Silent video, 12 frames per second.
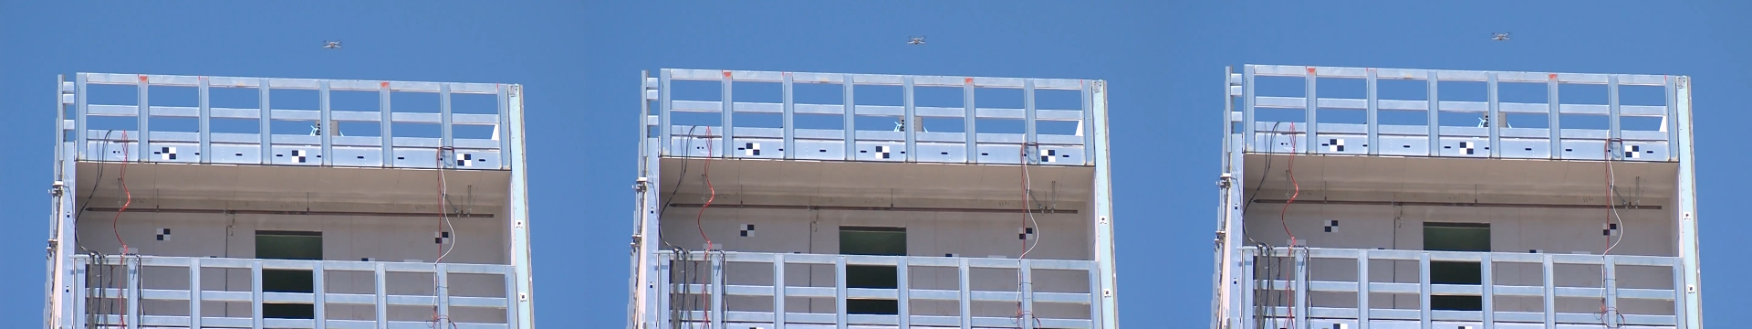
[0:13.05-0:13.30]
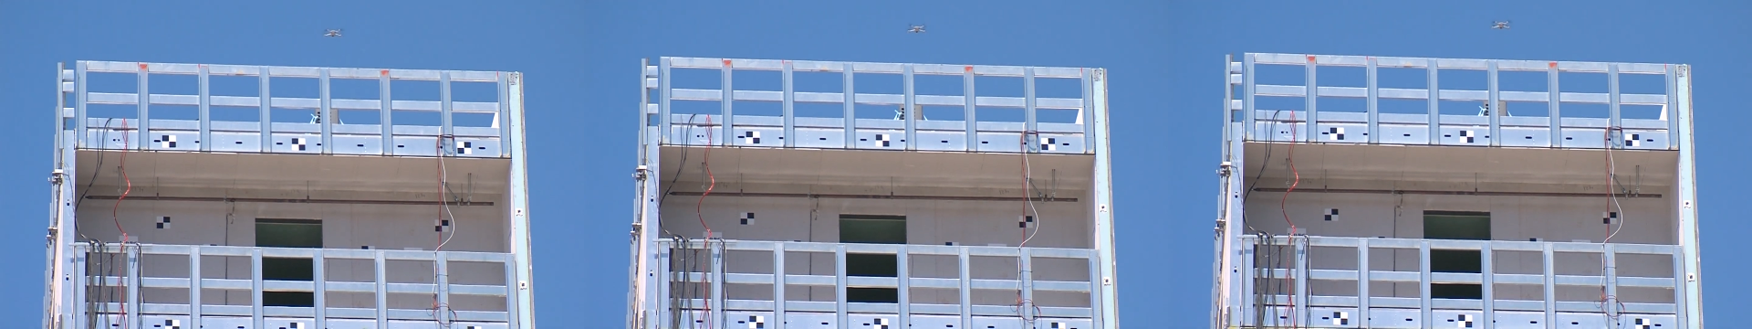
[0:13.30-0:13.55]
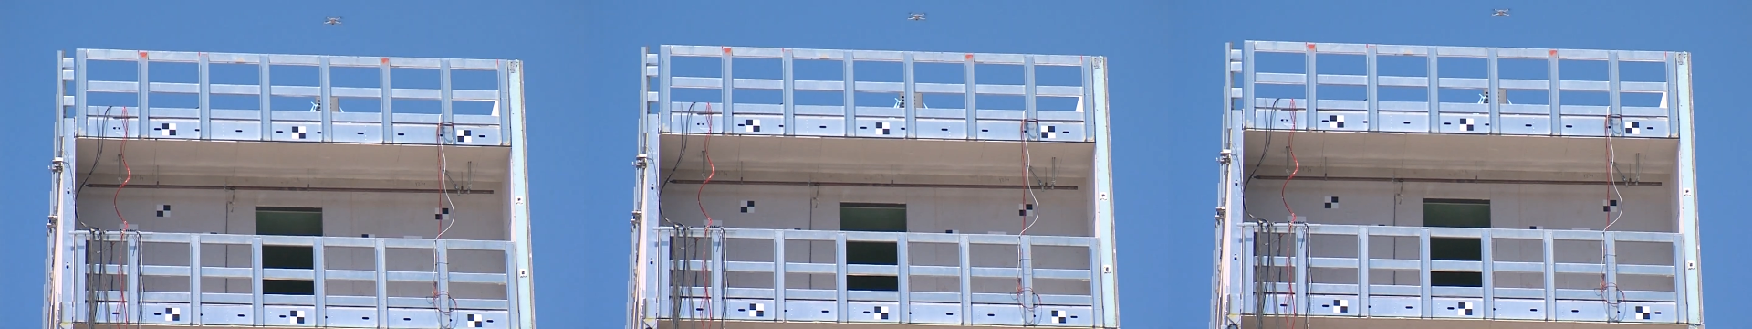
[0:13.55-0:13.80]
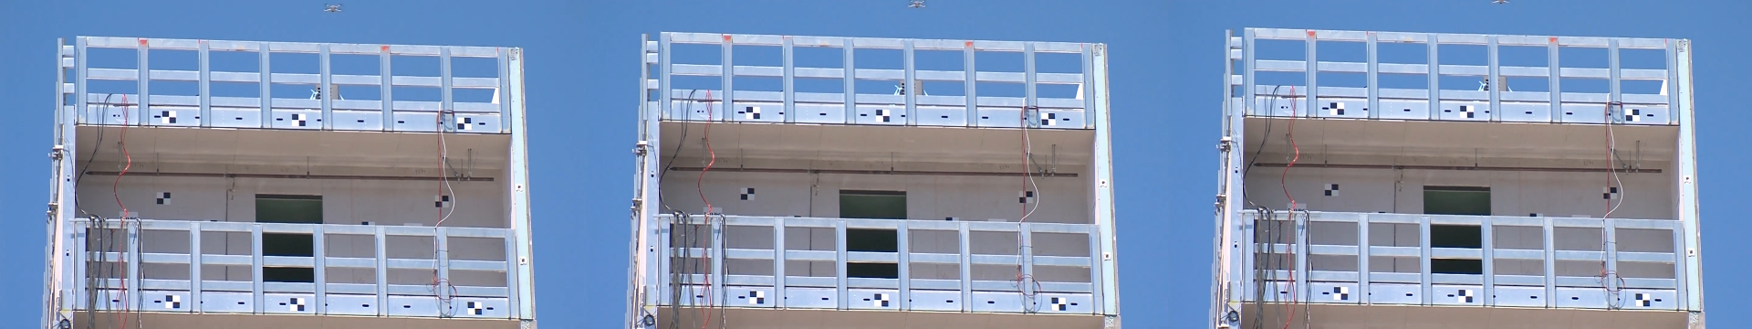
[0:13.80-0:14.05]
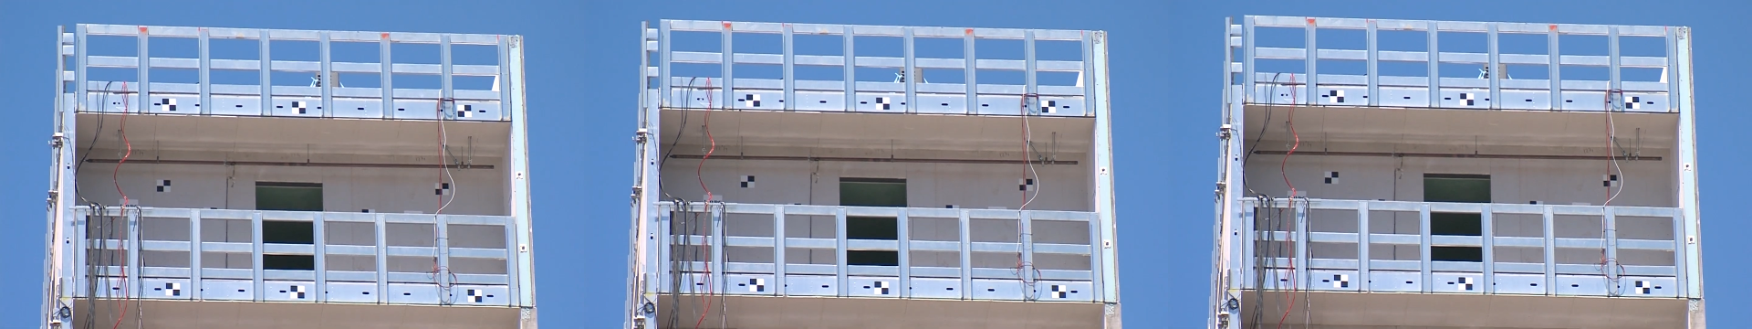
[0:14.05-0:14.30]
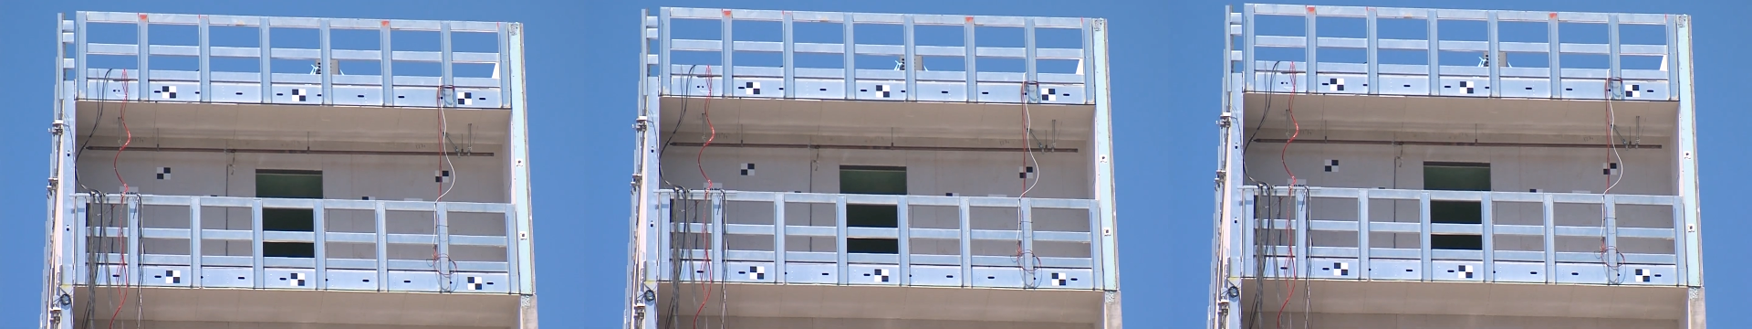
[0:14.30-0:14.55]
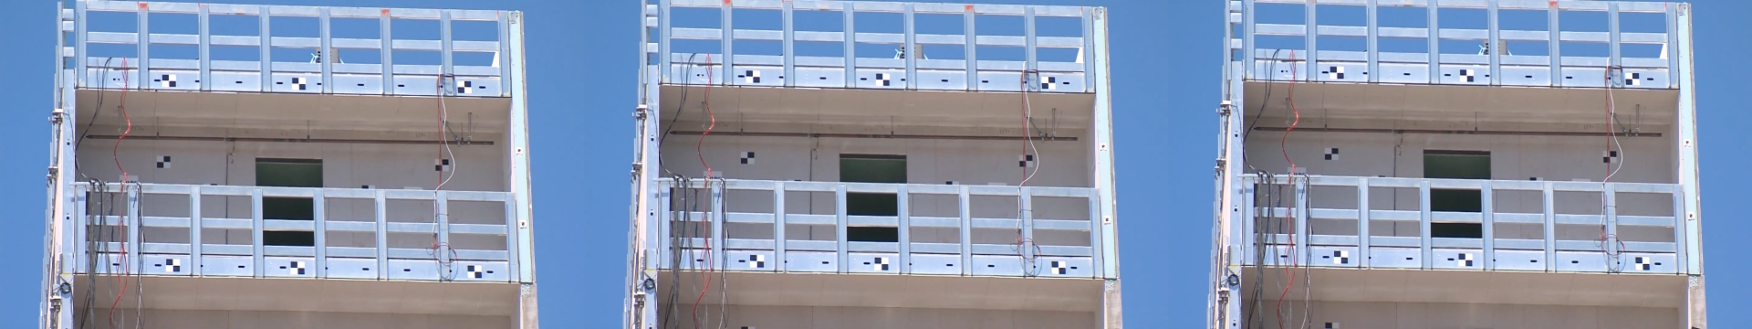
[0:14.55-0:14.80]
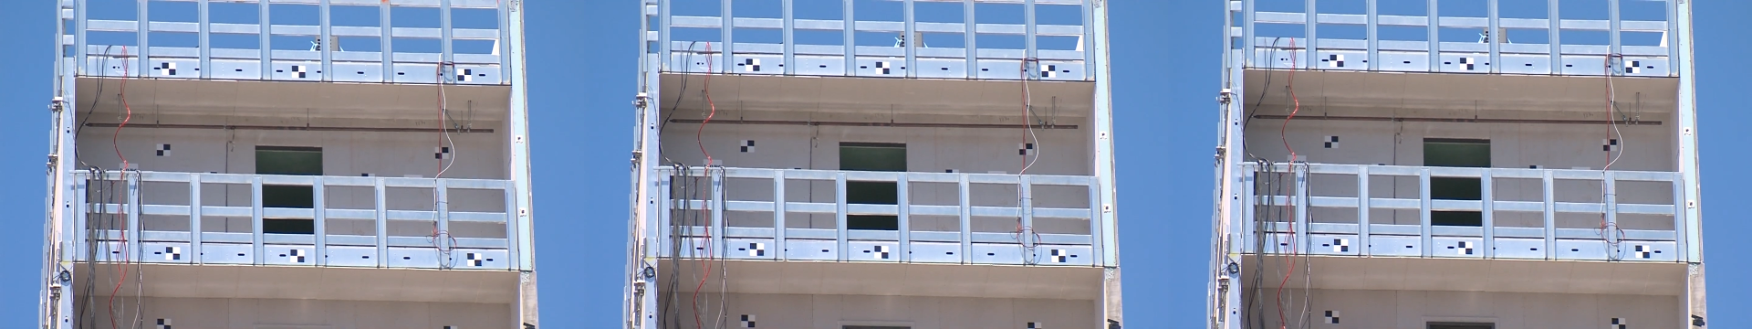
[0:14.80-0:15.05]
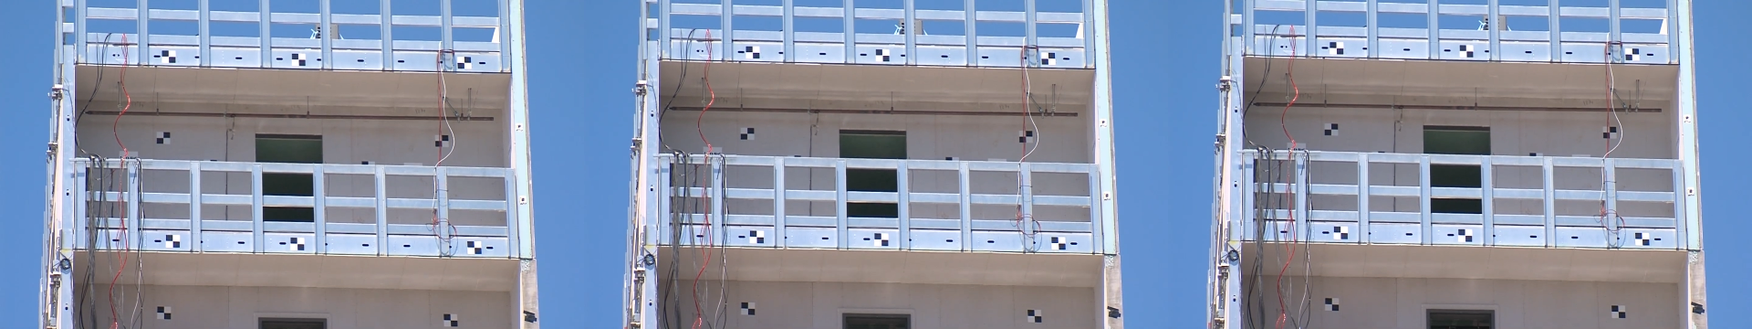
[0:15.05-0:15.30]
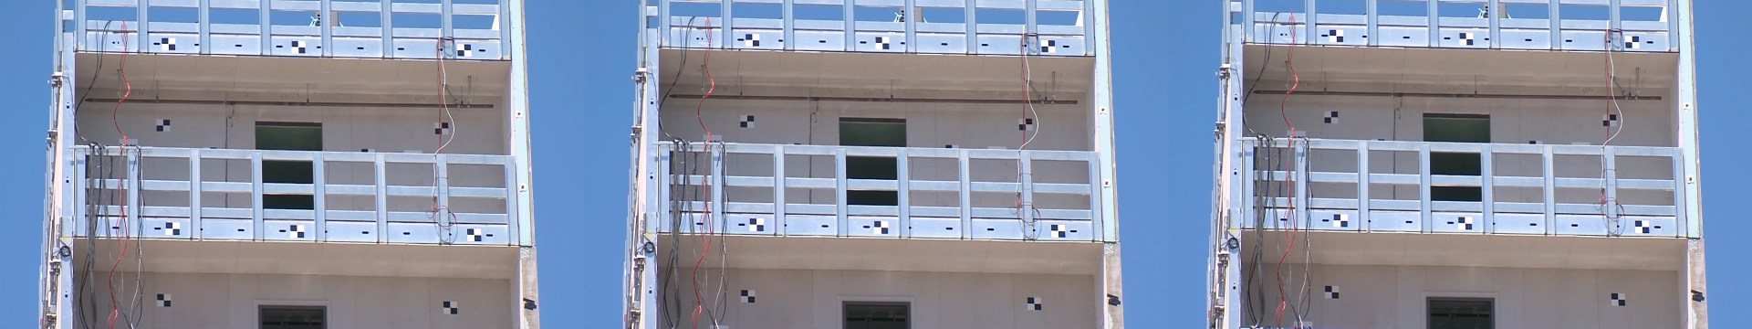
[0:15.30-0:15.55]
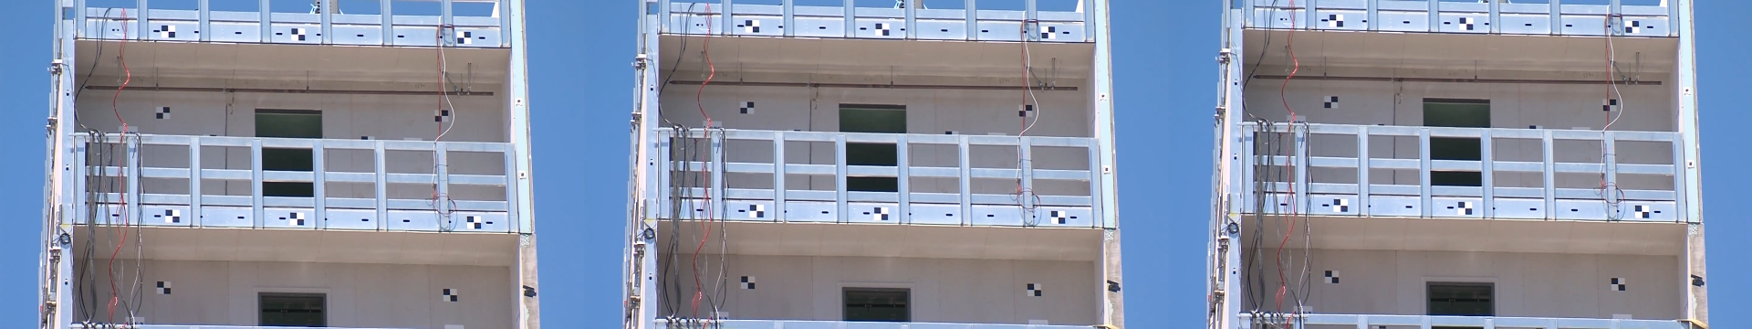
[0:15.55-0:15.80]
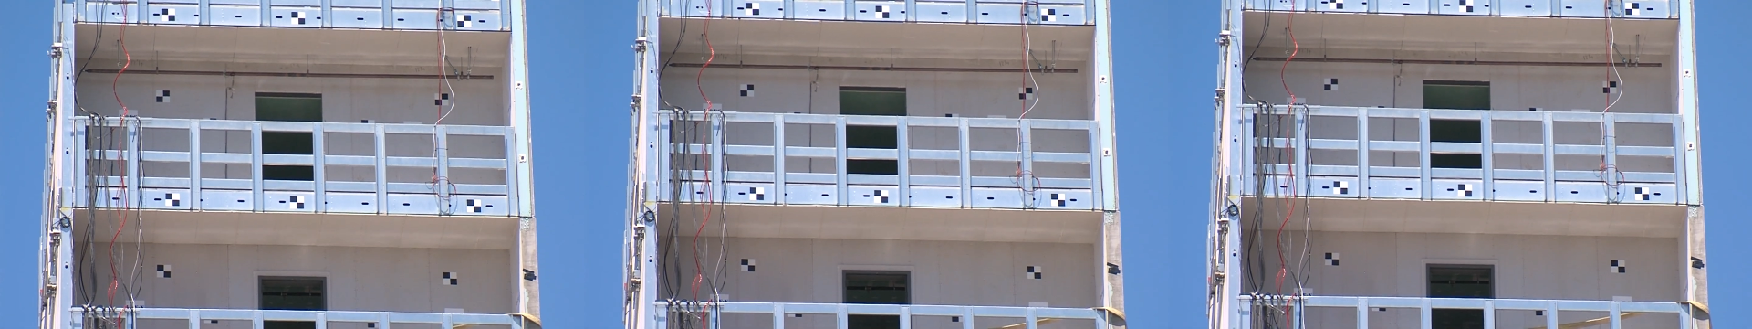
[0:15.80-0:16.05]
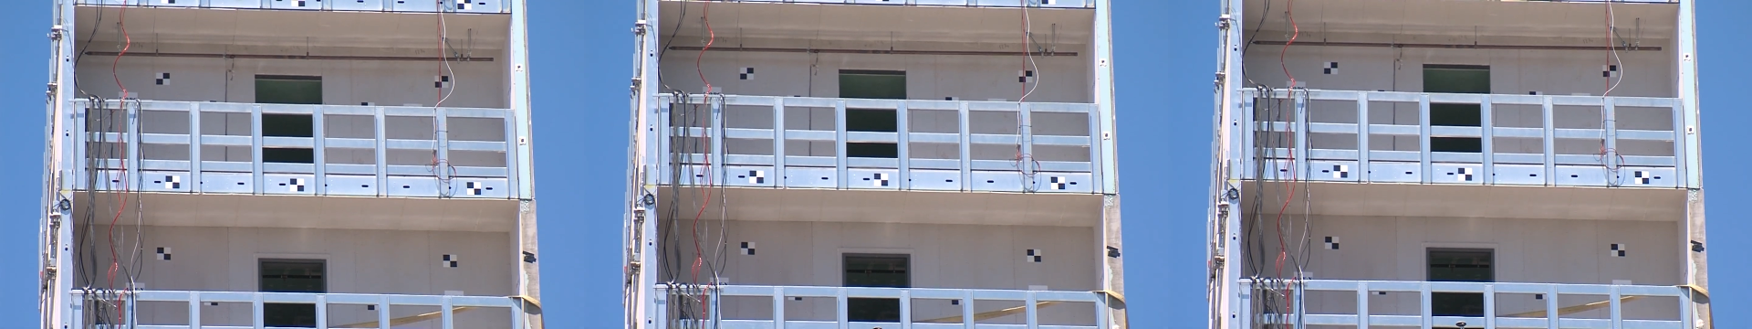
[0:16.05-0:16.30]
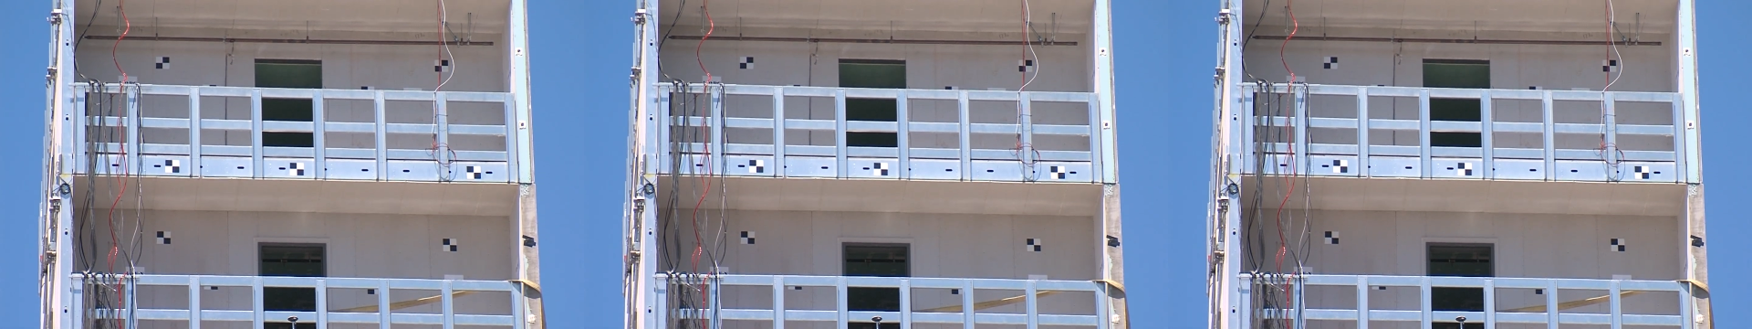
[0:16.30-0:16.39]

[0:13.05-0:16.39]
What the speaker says: (no speaker visible)